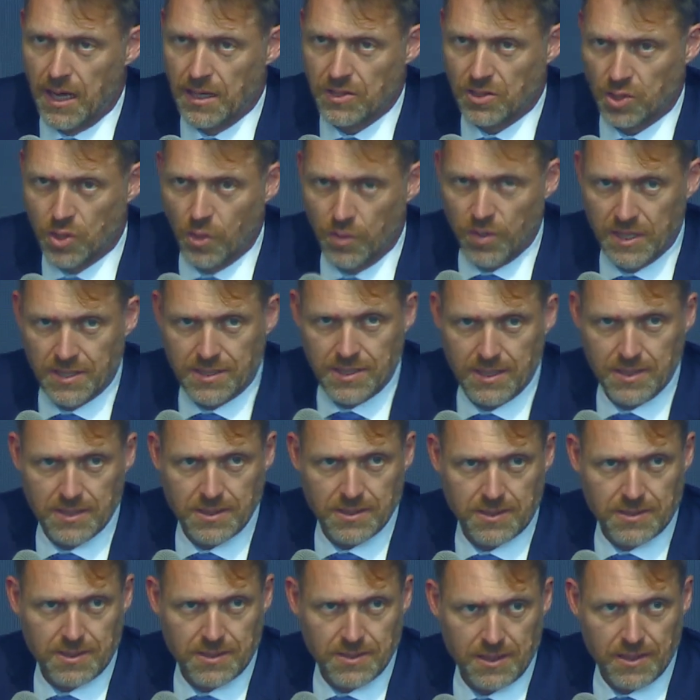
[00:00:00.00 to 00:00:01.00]
so this
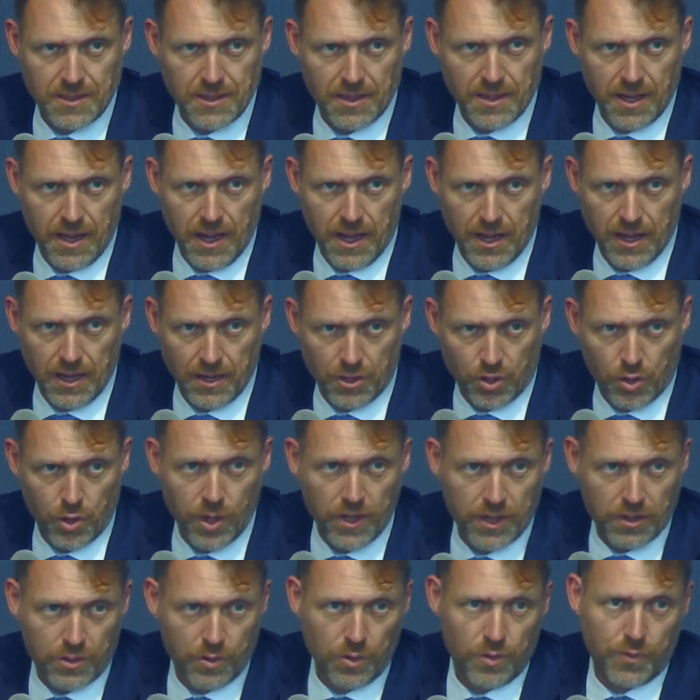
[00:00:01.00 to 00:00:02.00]
is
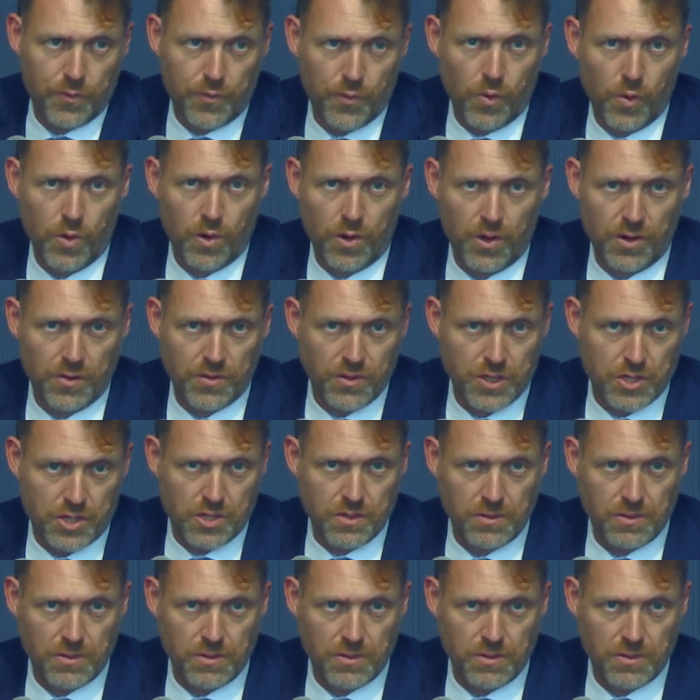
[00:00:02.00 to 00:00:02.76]
critical for